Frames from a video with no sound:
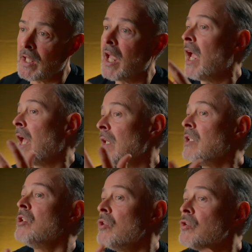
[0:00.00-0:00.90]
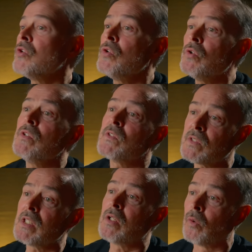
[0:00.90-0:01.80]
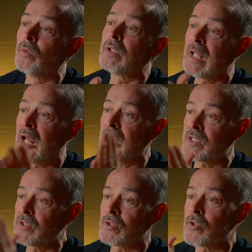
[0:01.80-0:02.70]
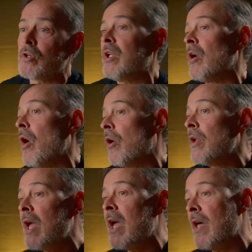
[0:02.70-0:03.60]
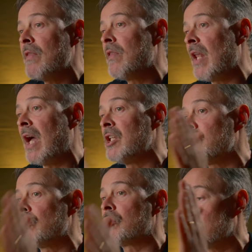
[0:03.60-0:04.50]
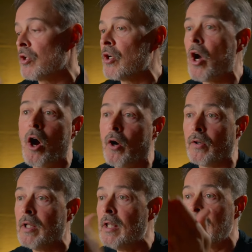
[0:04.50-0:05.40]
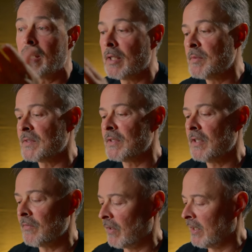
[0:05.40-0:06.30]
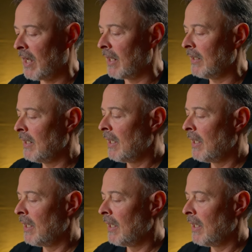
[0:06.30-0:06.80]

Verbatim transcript: And you should see all the lights turning on, and the light should turn on. Let me see if I got it.